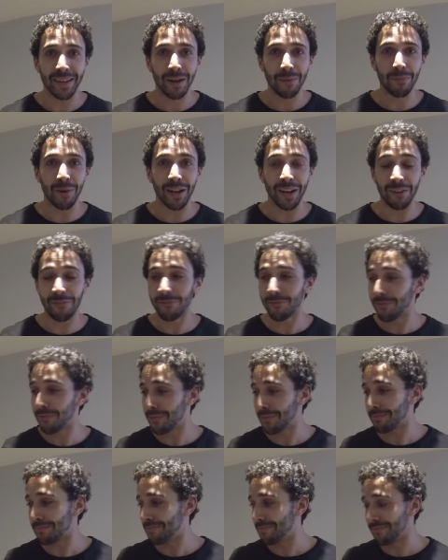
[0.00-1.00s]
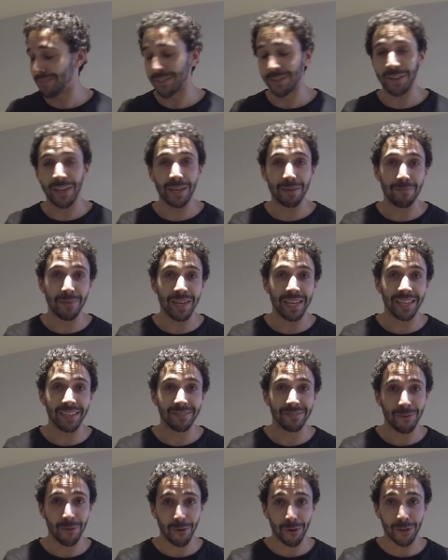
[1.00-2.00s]
But if you're like
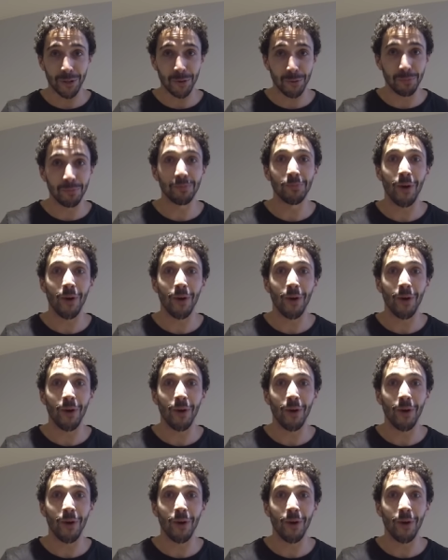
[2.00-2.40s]
me or you